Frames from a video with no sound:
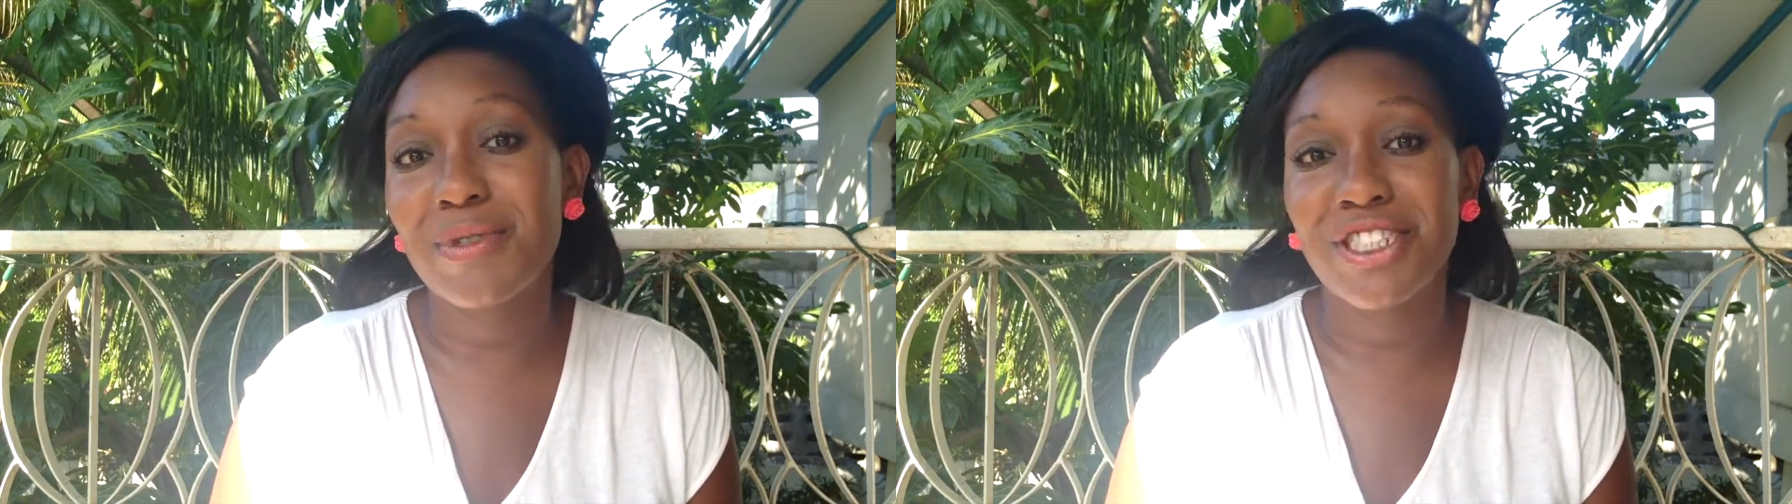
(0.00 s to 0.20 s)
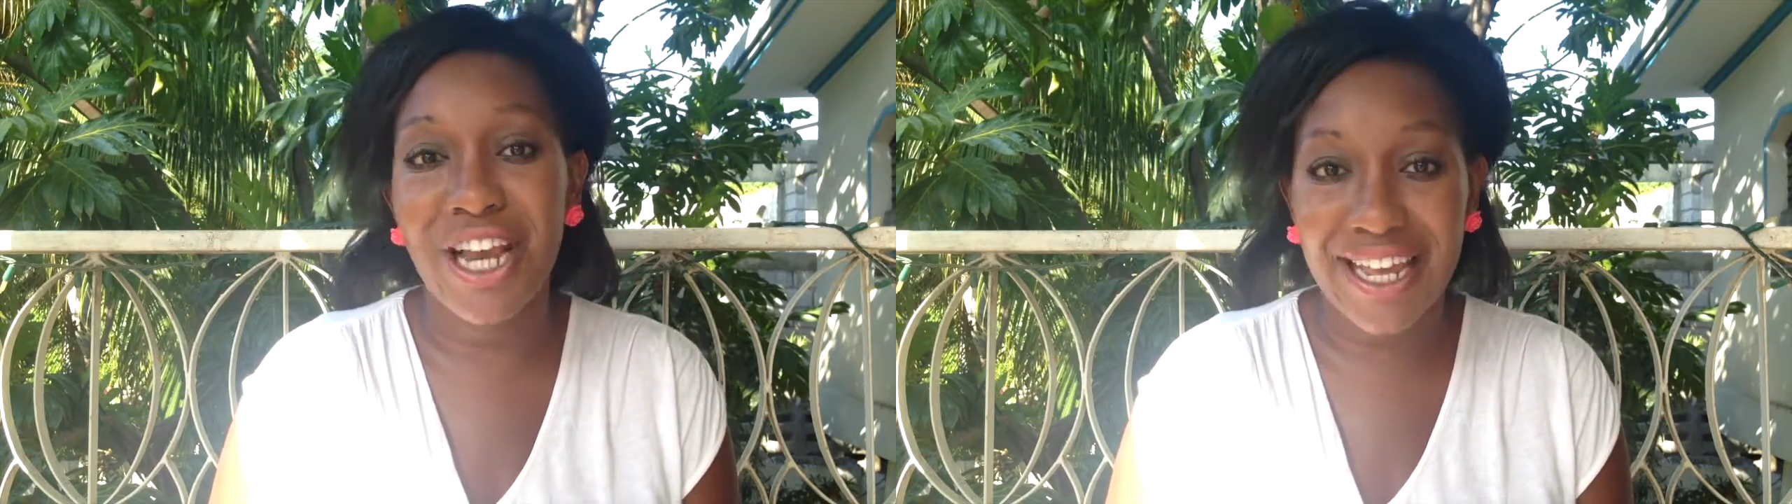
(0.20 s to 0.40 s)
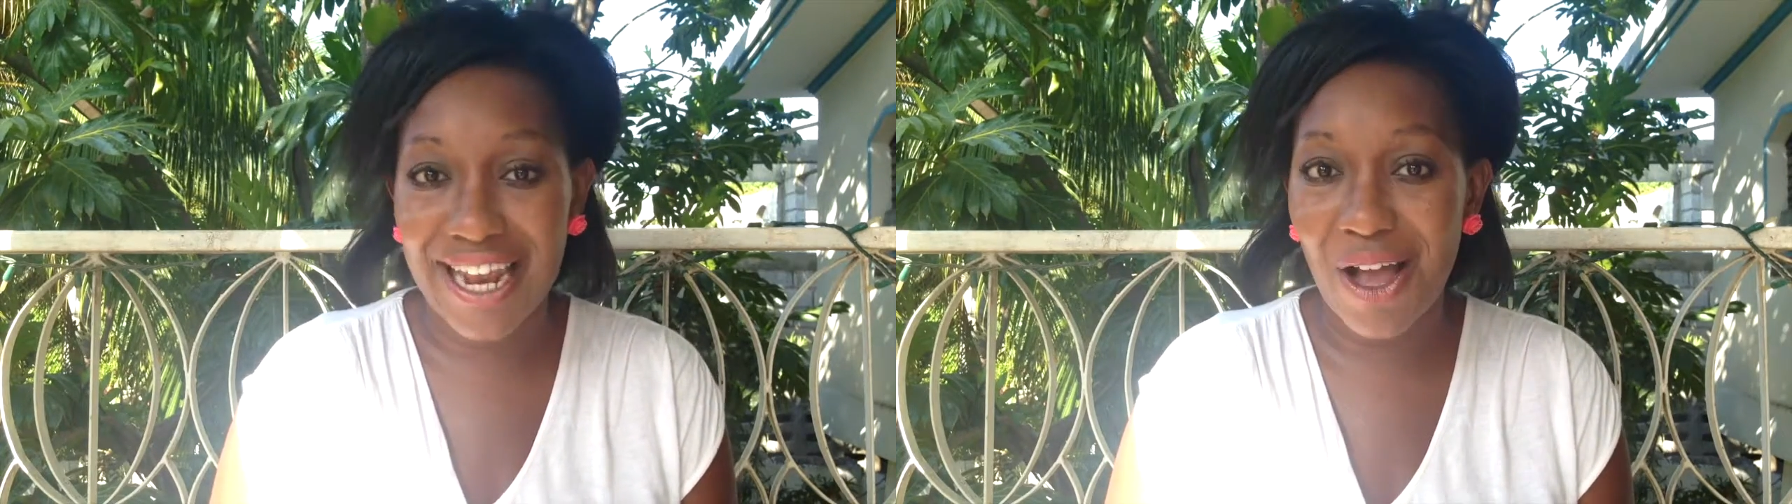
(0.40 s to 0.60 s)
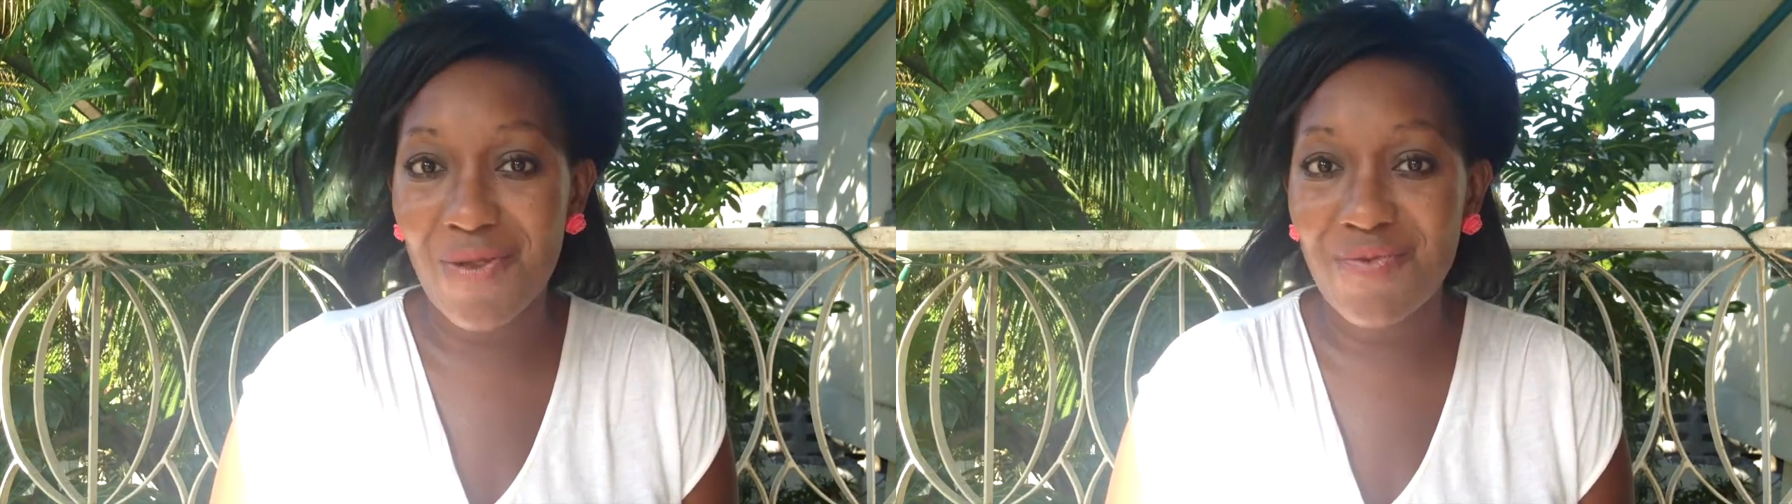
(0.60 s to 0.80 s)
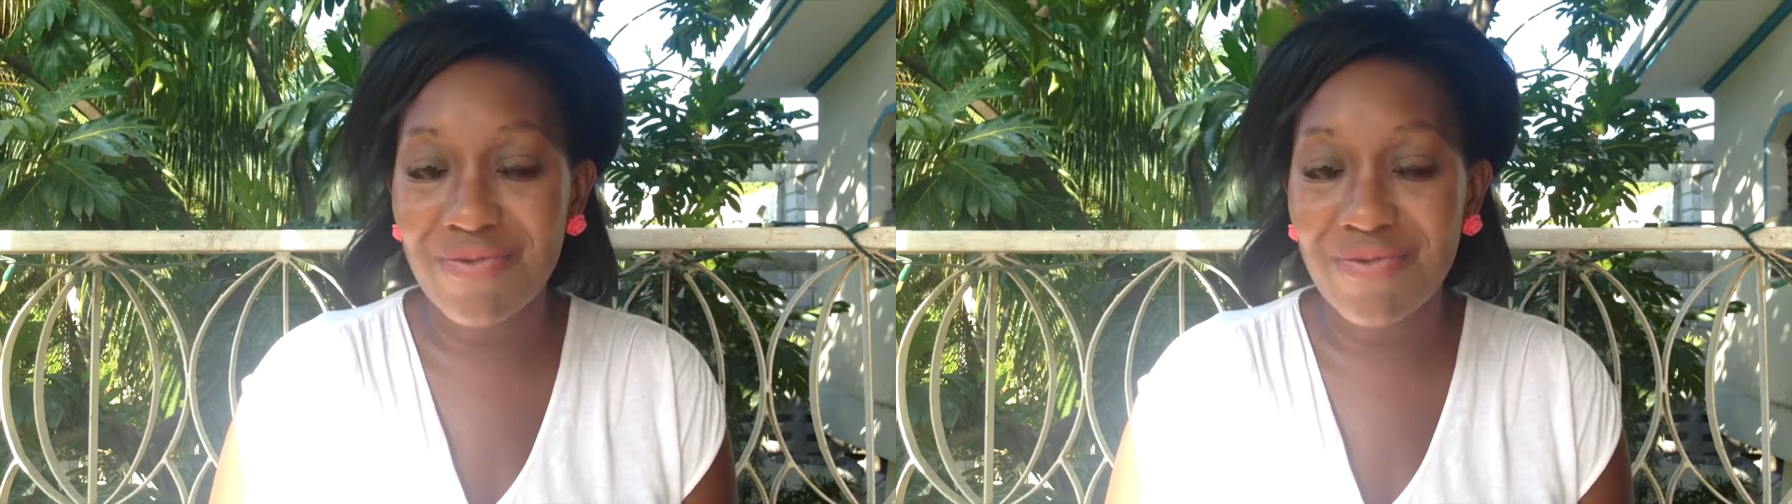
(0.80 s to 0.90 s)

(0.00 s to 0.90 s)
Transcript: to check it out.